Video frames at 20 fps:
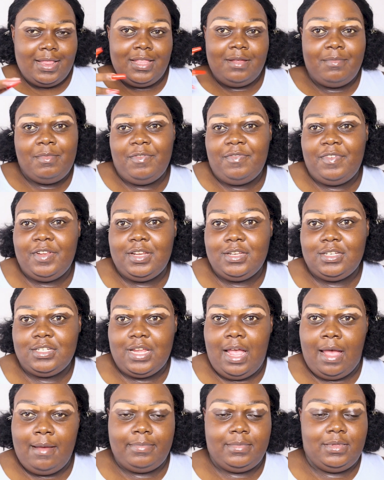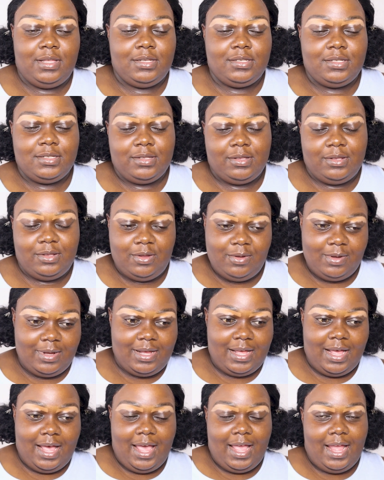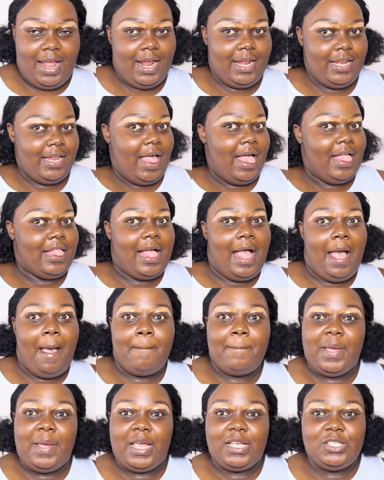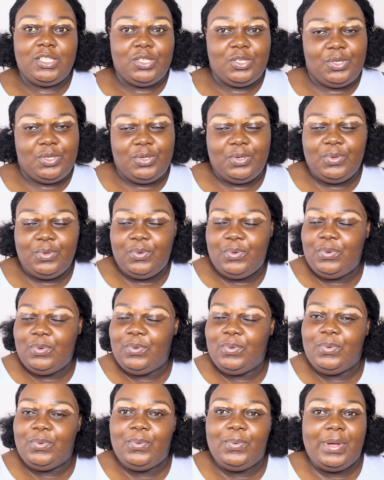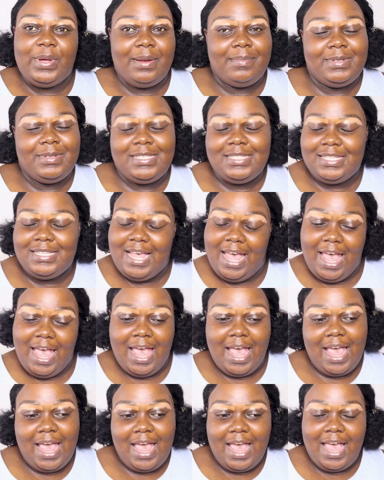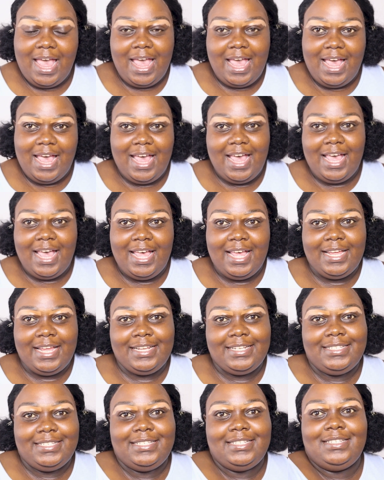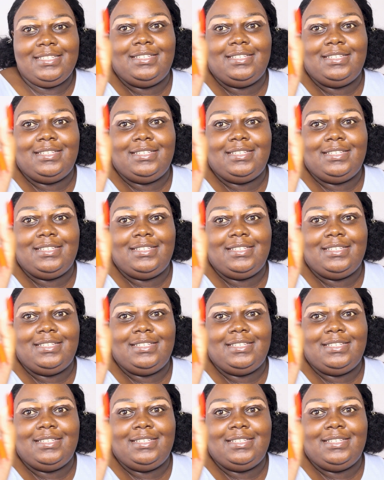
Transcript: Let me finish up this look and I'll come back to you when I'm done.